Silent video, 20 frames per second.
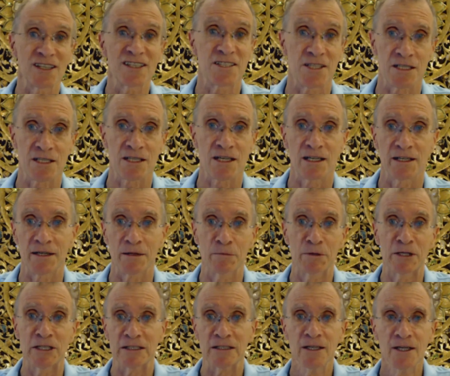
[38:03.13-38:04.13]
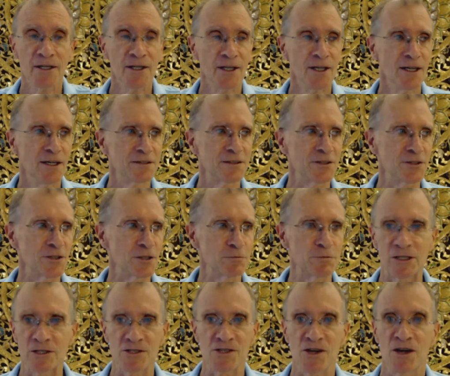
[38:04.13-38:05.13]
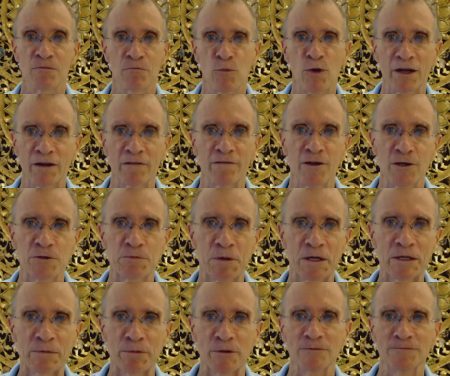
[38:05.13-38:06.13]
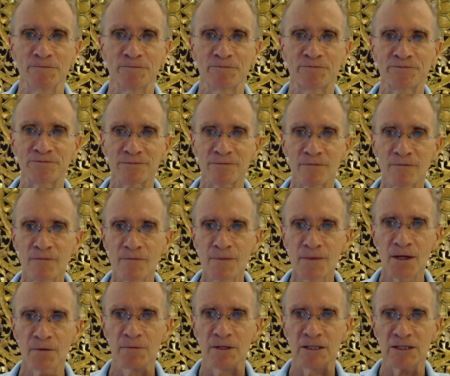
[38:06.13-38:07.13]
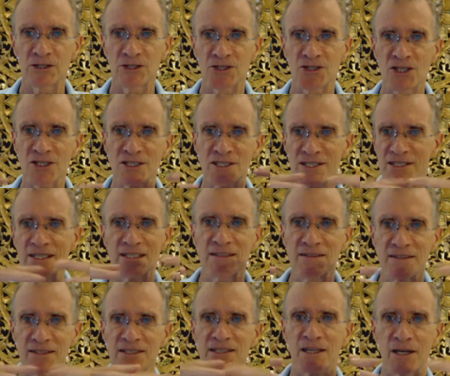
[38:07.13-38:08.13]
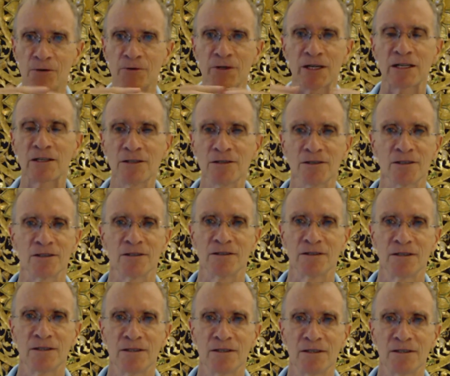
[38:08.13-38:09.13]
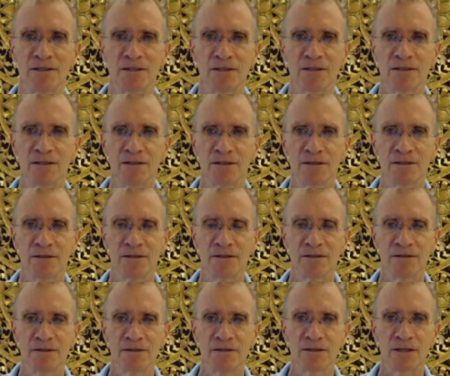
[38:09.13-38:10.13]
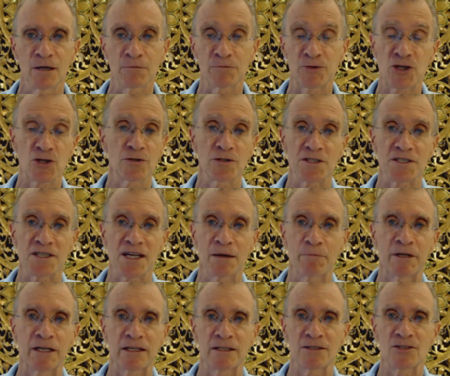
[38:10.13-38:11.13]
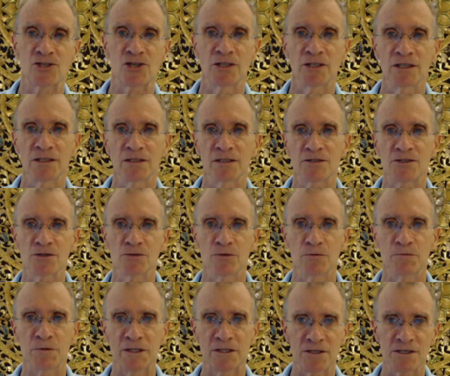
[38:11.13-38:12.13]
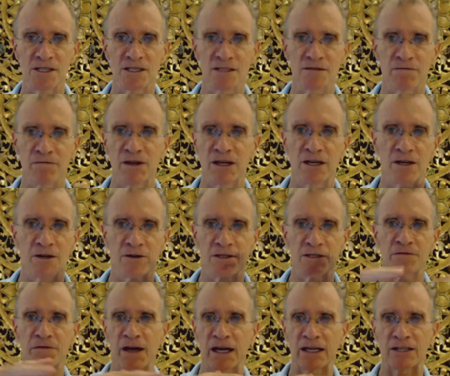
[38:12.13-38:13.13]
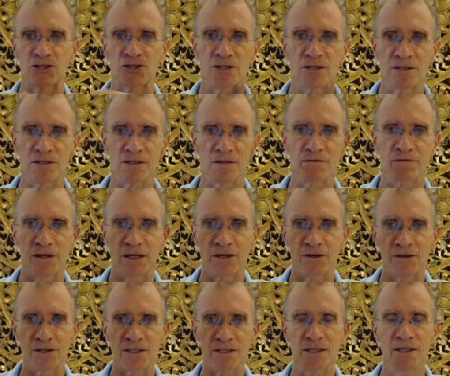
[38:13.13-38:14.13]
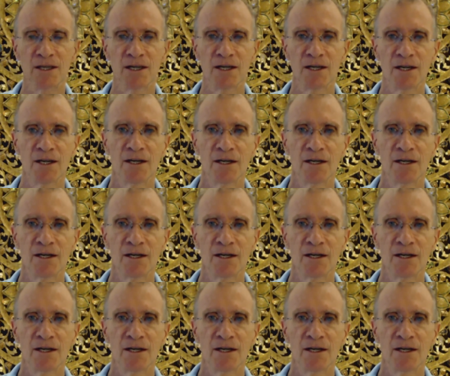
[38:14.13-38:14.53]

at least it's clear to me, you know, because I'm one of those people. And you just see this going on. I'm sure it's happening in China too, because there's various factions and various,